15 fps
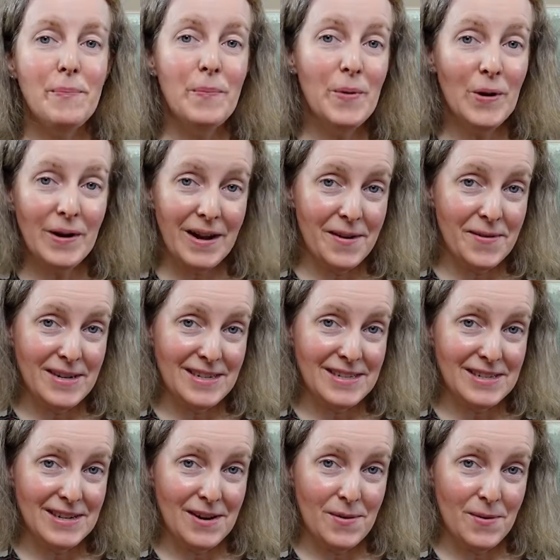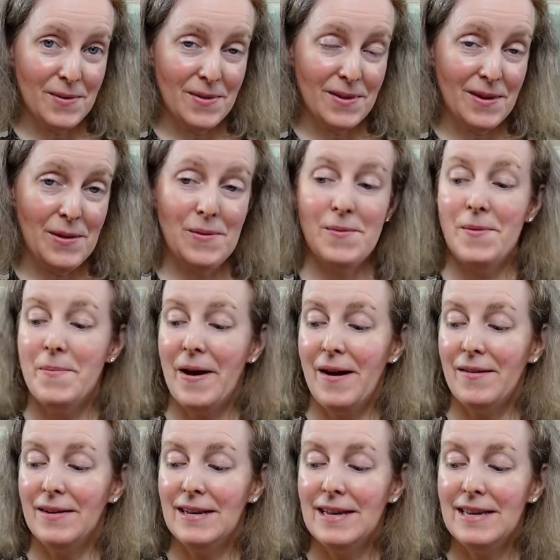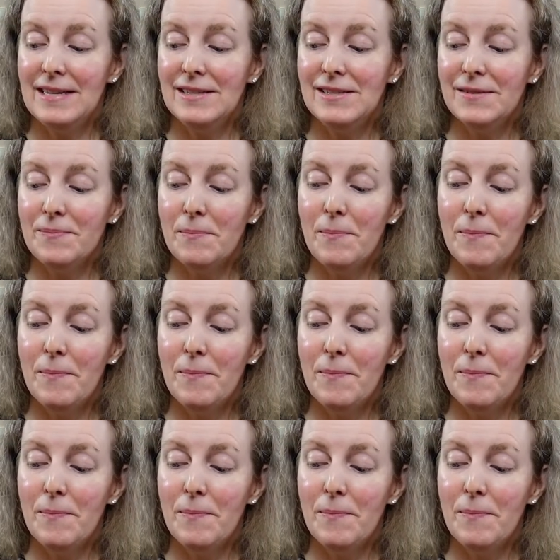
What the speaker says: book I want to share with you about is